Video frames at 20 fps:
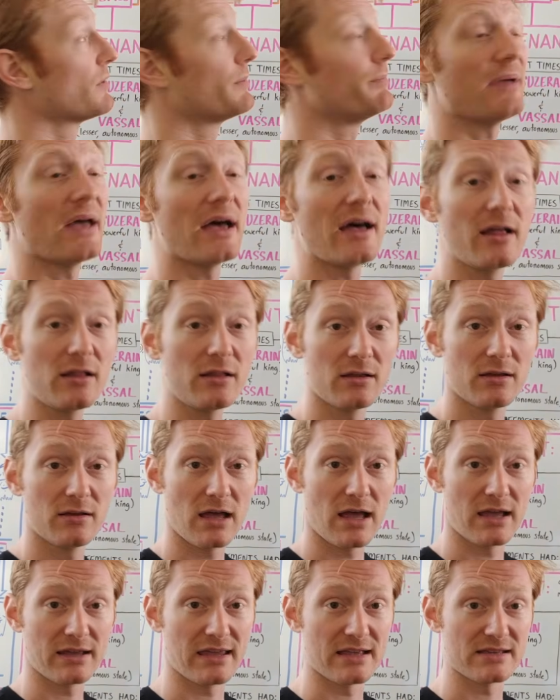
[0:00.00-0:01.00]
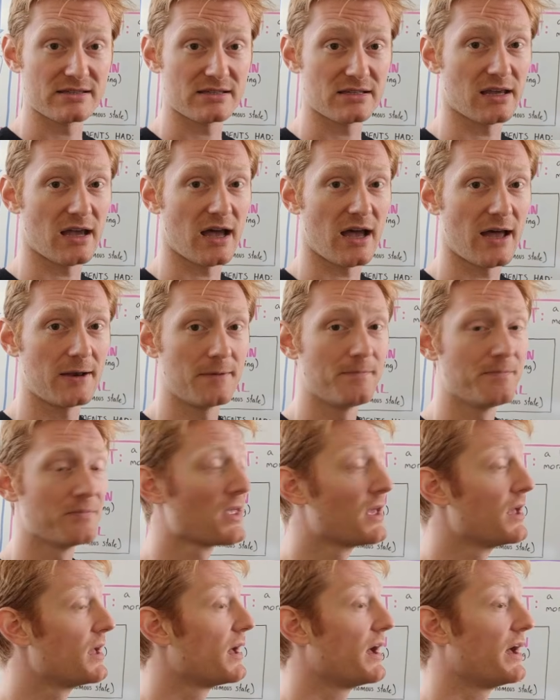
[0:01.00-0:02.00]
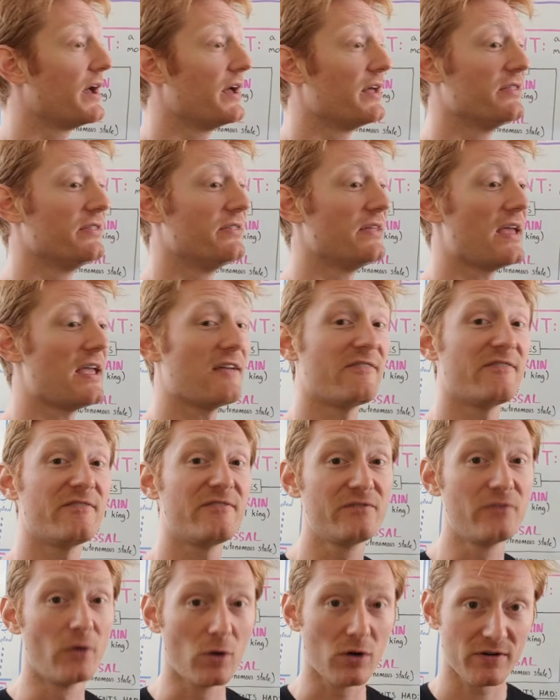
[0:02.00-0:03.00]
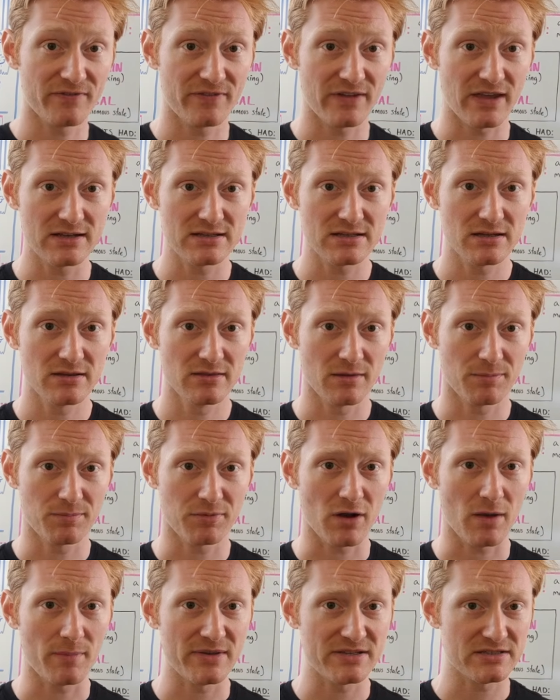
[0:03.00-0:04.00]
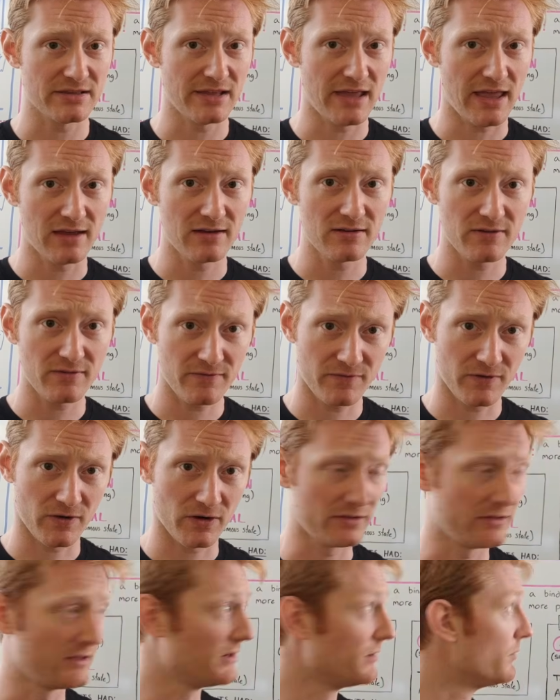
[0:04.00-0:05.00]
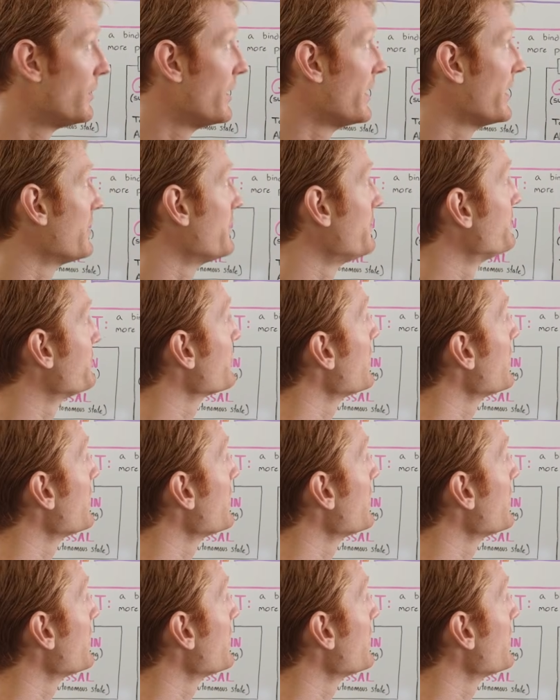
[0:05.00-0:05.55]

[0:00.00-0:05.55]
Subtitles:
rebel against God. They forfeit the Promised Land for a little while,